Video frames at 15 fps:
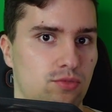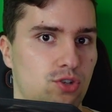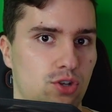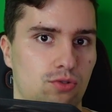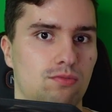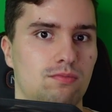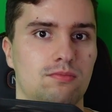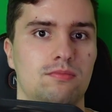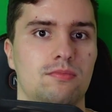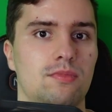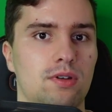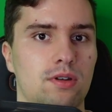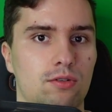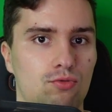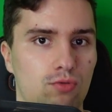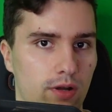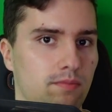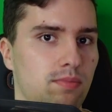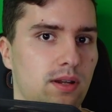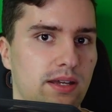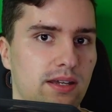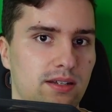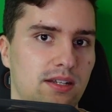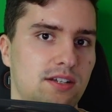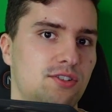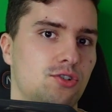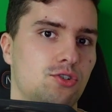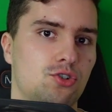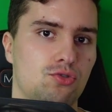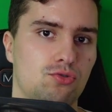So one player needs
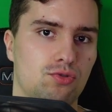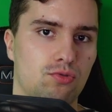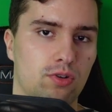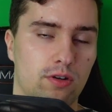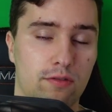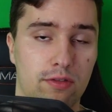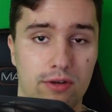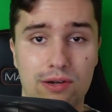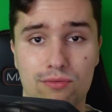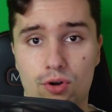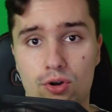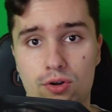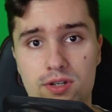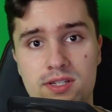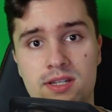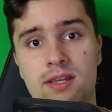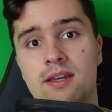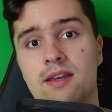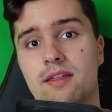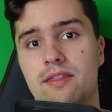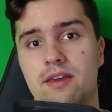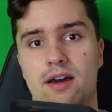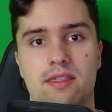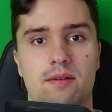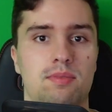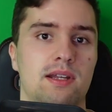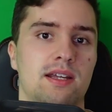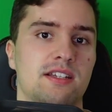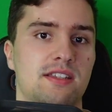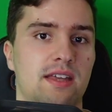to choose one of three words, the other
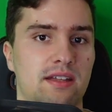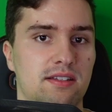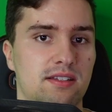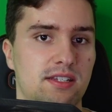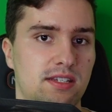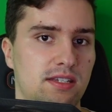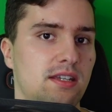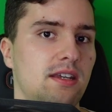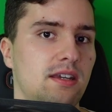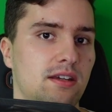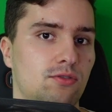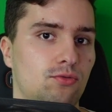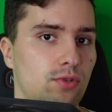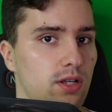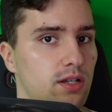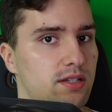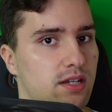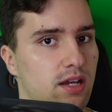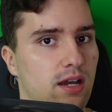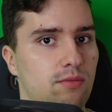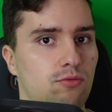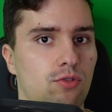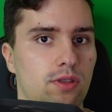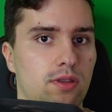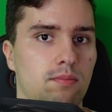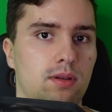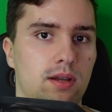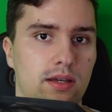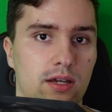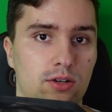players then see in real-time what the
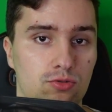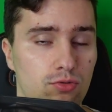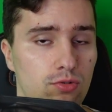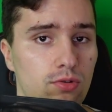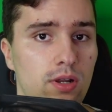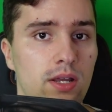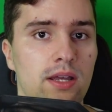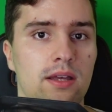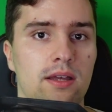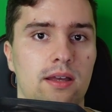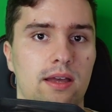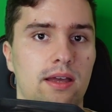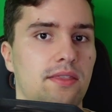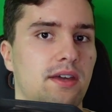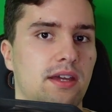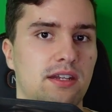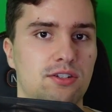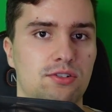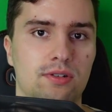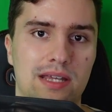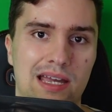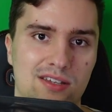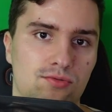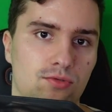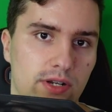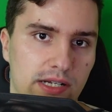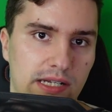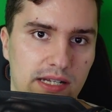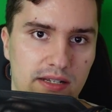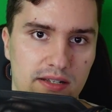player drew, and they need to guess what
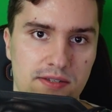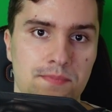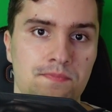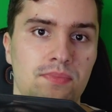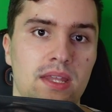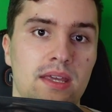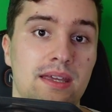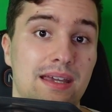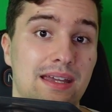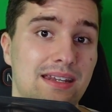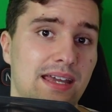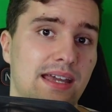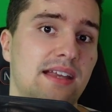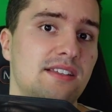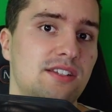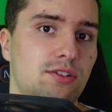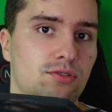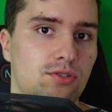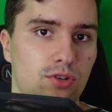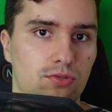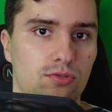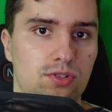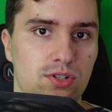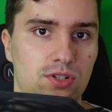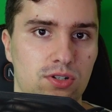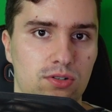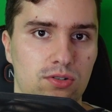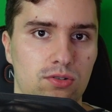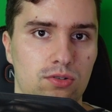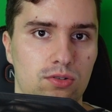it is. In case you don't
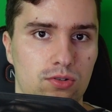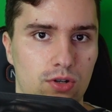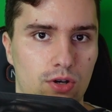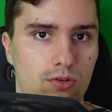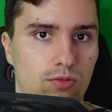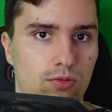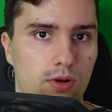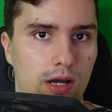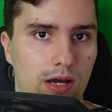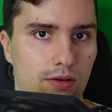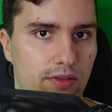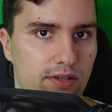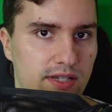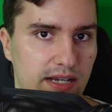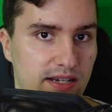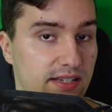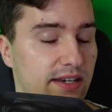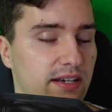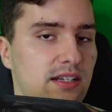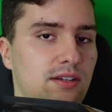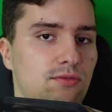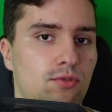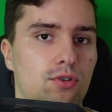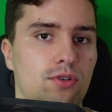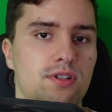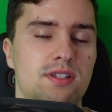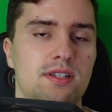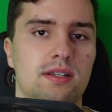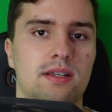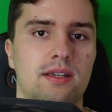know how this exactly
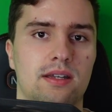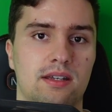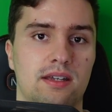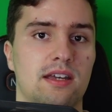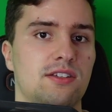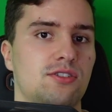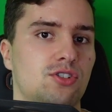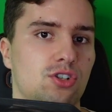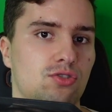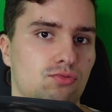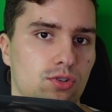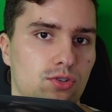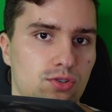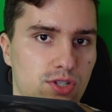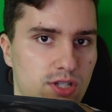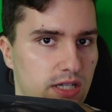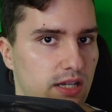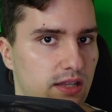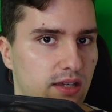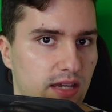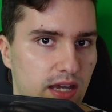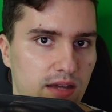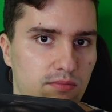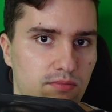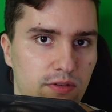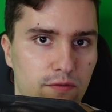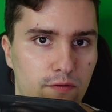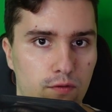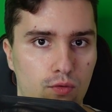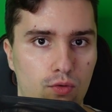works, and in case you just want to see the game
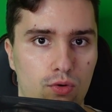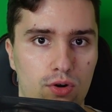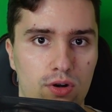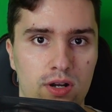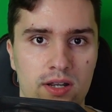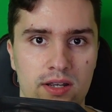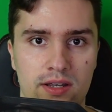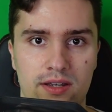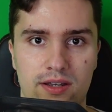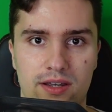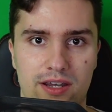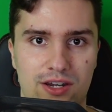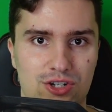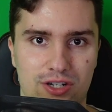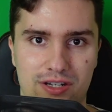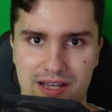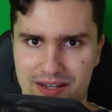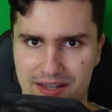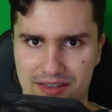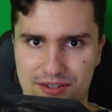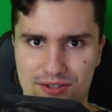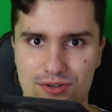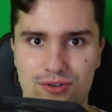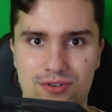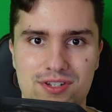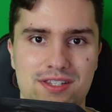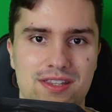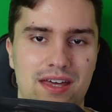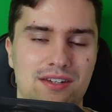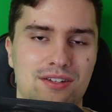before actually getting this
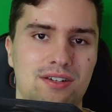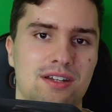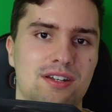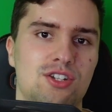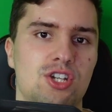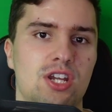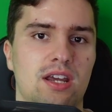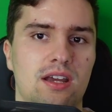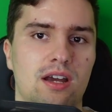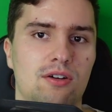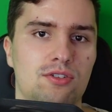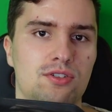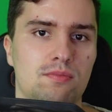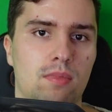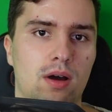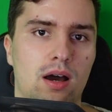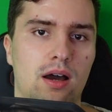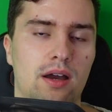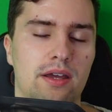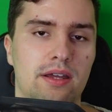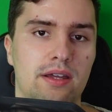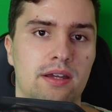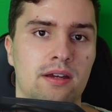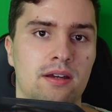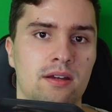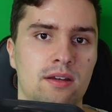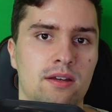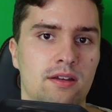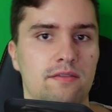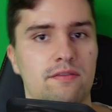course, then you can check out my
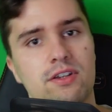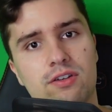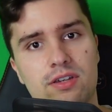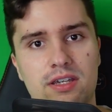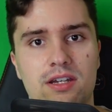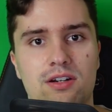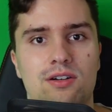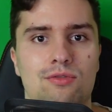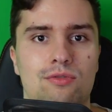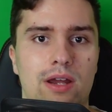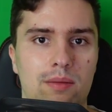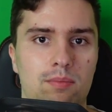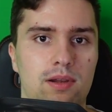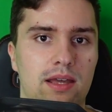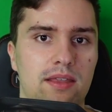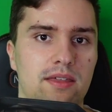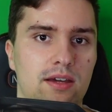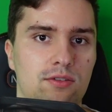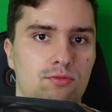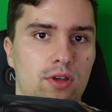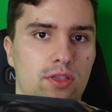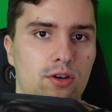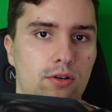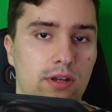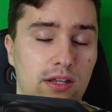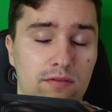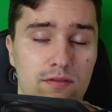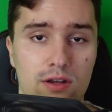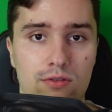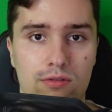video here where I played that with Coding
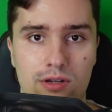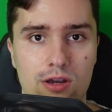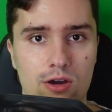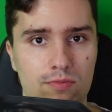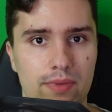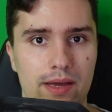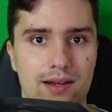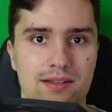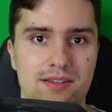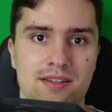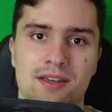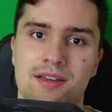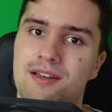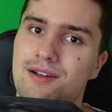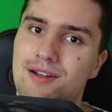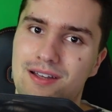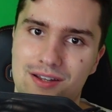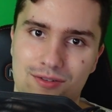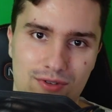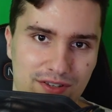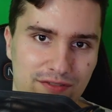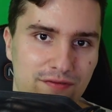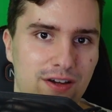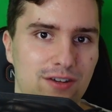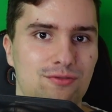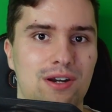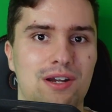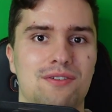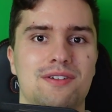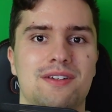and Flow in Code Palace. It was a fun
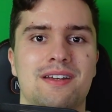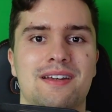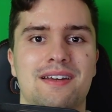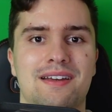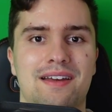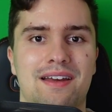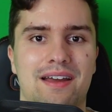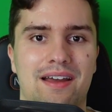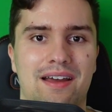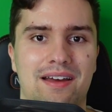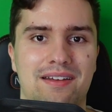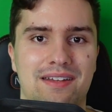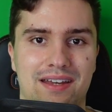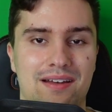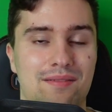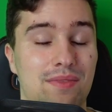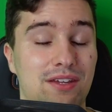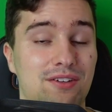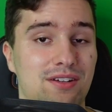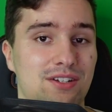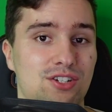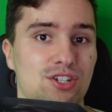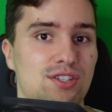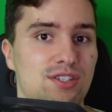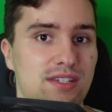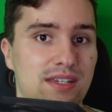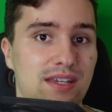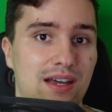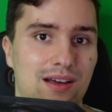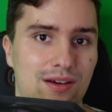round, and yeah, there you can just
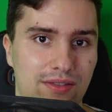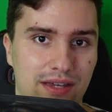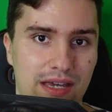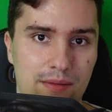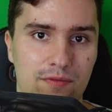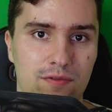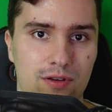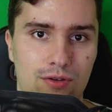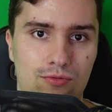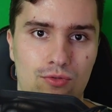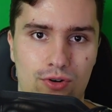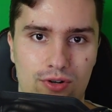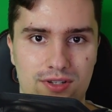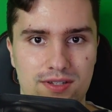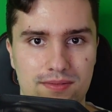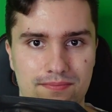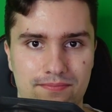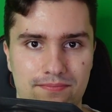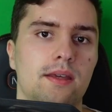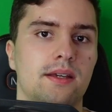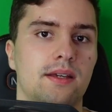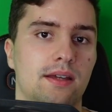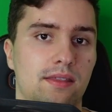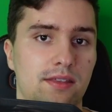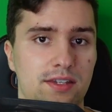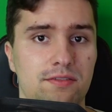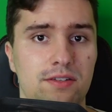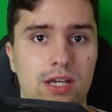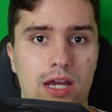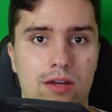see how the game flow works. In
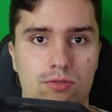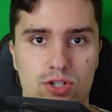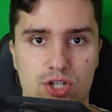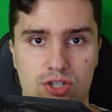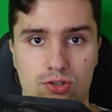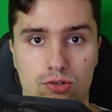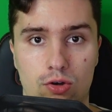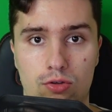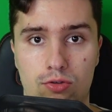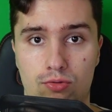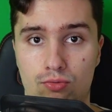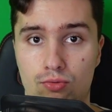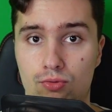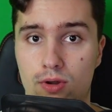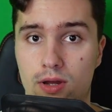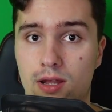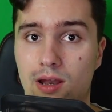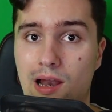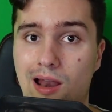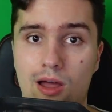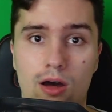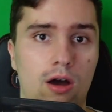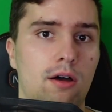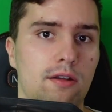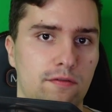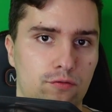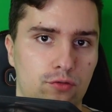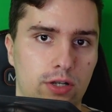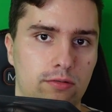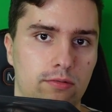this video I will just go through a lot of
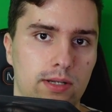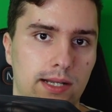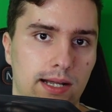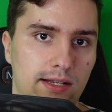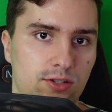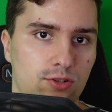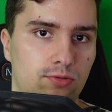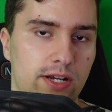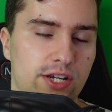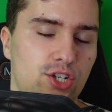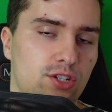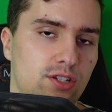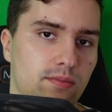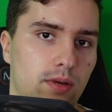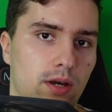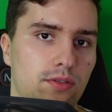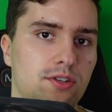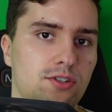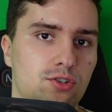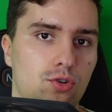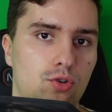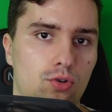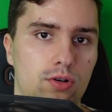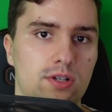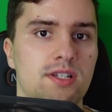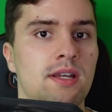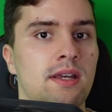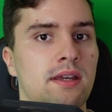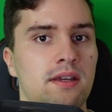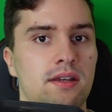frequently asked questions about this
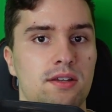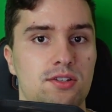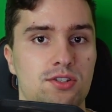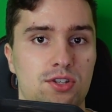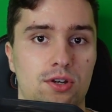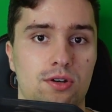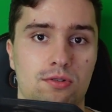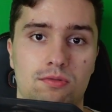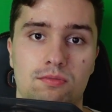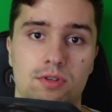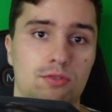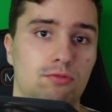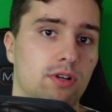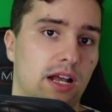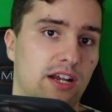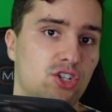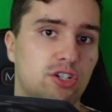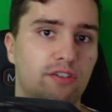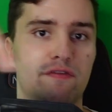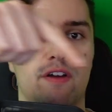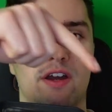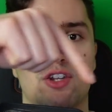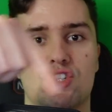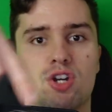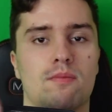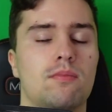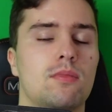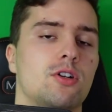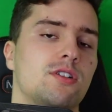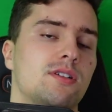course, so you will actually find
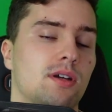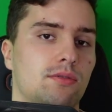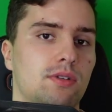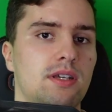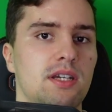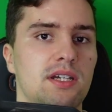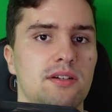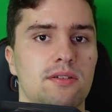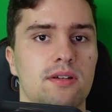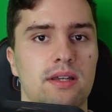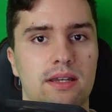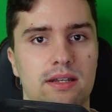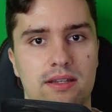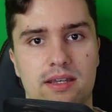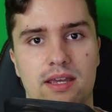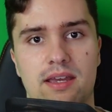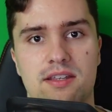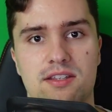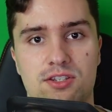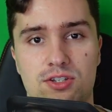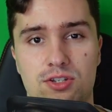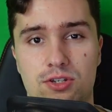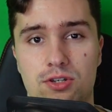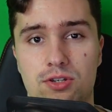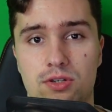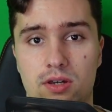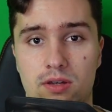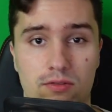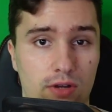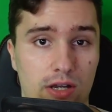jump marks down here. In case
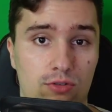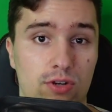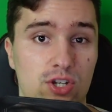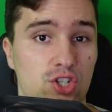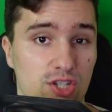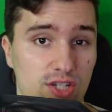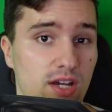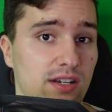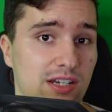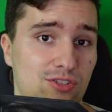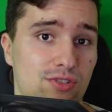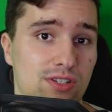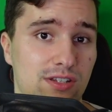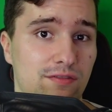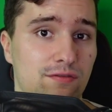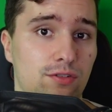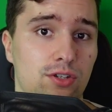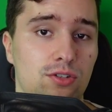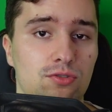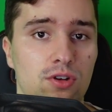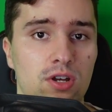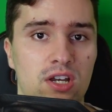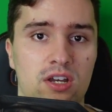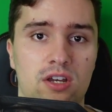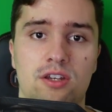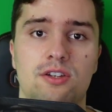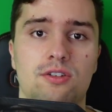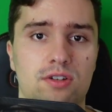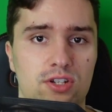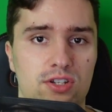a question is not interesting for you,
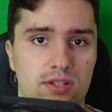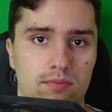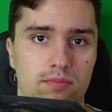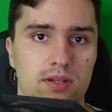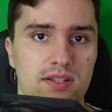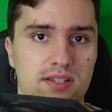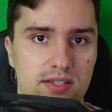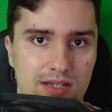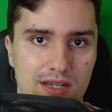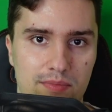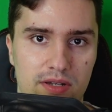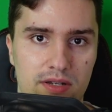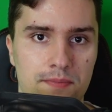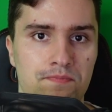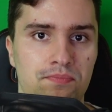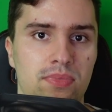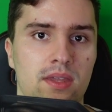you can simply skip it.